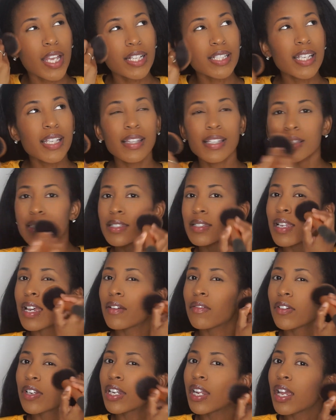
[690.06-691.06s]
say this is
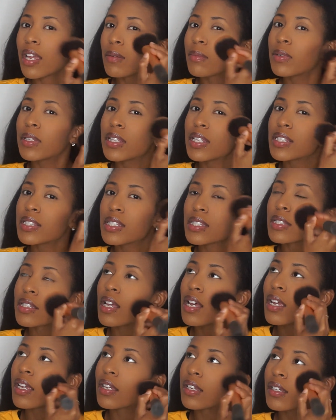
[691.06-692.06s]
everyday, but this is
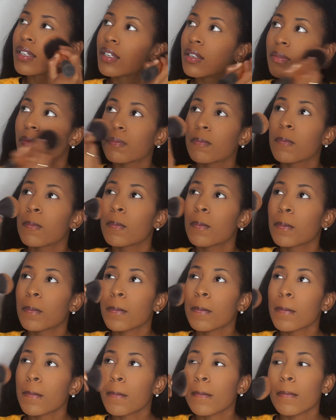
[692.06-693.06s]
like
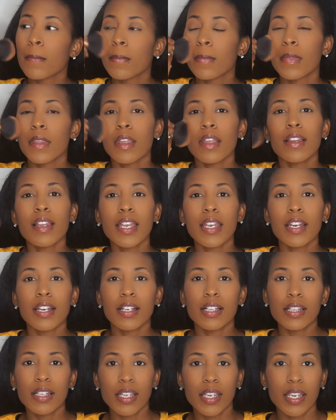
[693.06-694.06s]

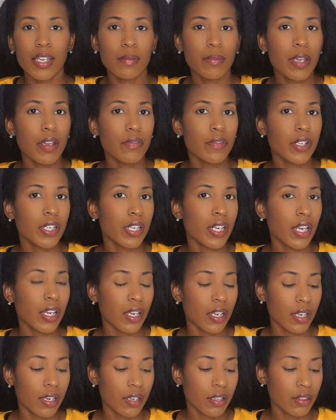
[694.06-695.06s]
a glam
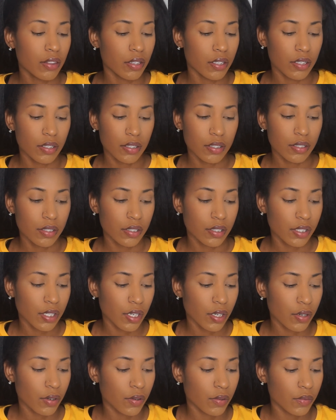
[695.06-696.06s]
everyday look.
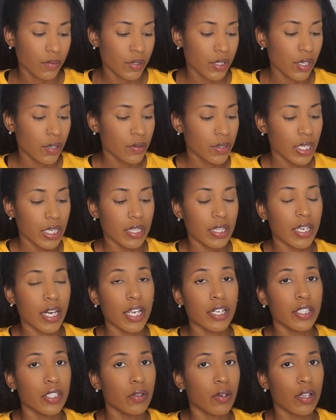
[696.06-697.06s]
So don't think that
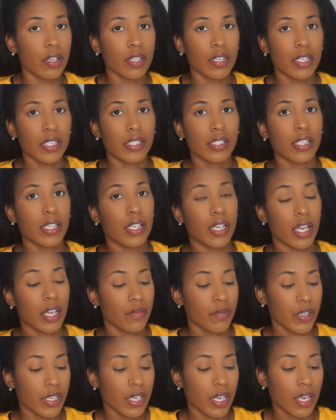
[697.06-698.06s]
I do all of this like
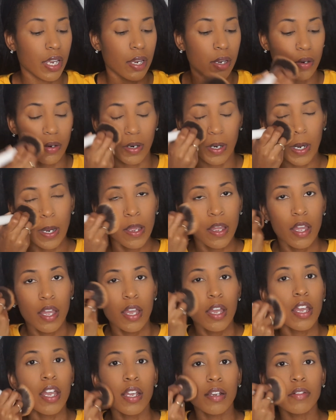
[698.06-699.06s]
every day or
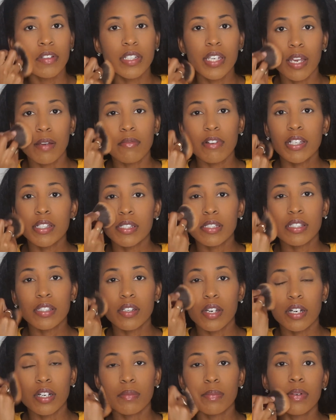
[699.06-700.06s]
every time I just
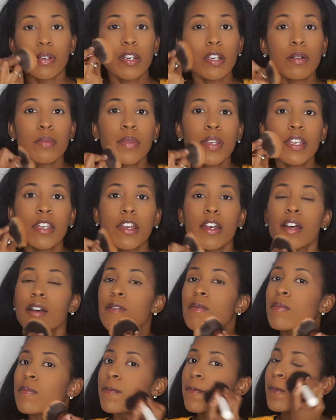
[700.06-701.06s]
start to put on
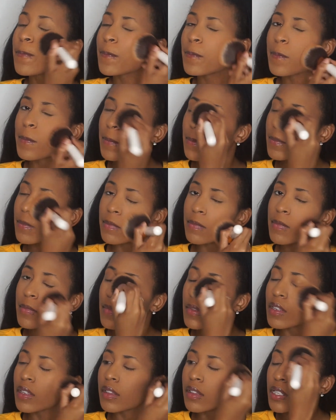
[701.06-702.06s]
makeup.
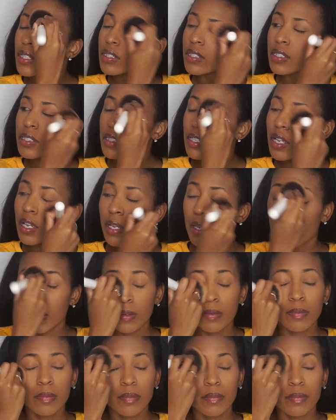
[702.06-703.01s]
This is like